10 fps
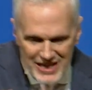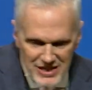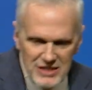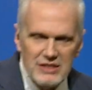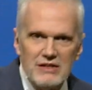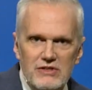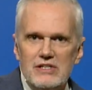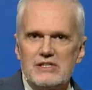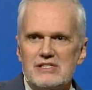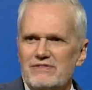in
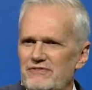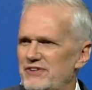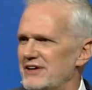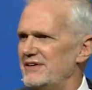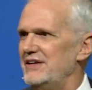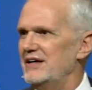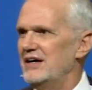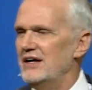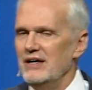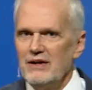this very
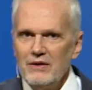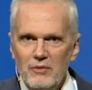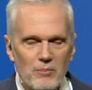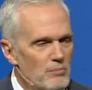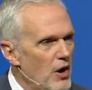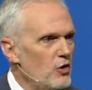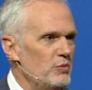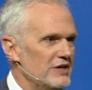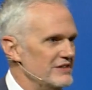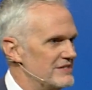
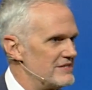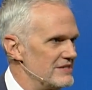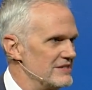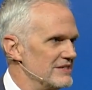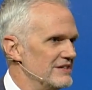moment.